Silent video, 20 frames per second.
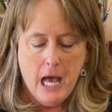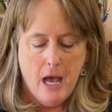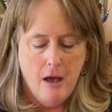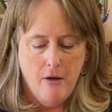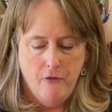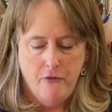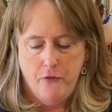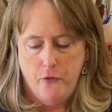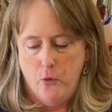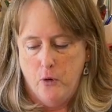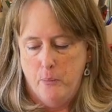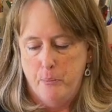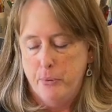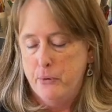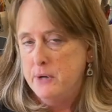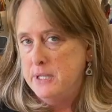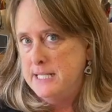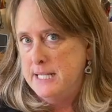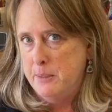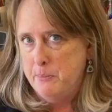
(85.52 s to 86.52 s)
for
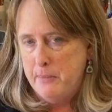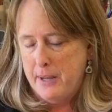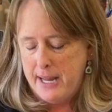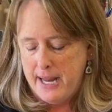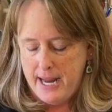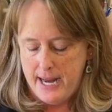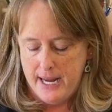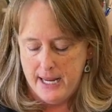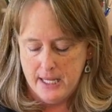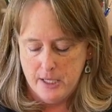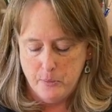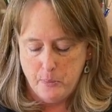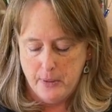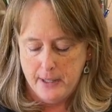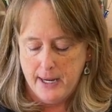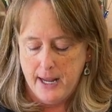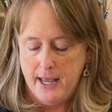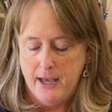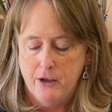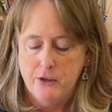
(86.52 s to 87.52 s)
printing by hand,
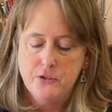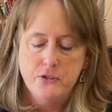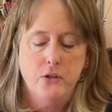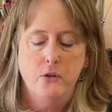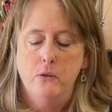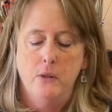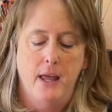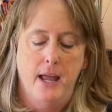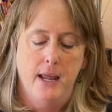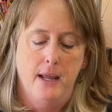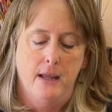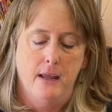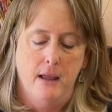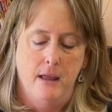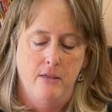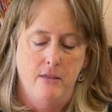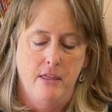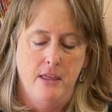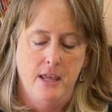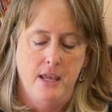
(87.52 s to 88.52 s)
but I also like
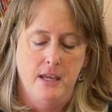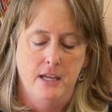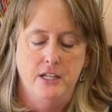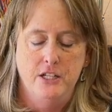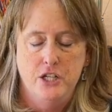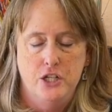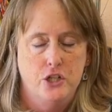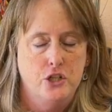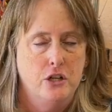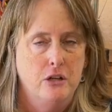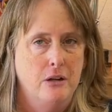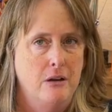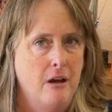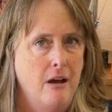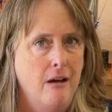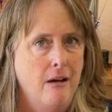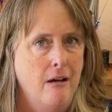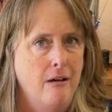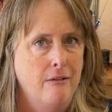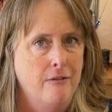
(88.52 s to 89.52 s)
the addition
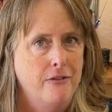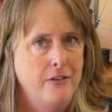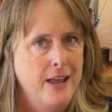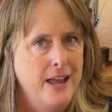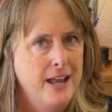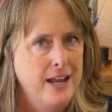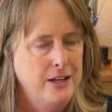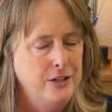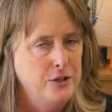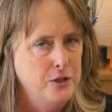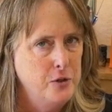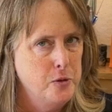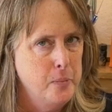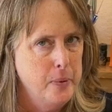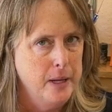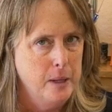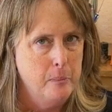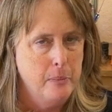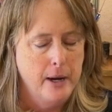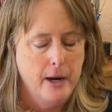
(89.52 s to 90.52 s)
of a
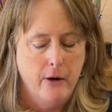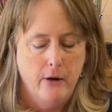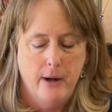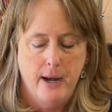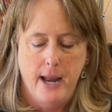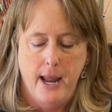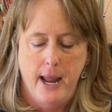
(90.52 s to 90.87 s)
toothpick Baren,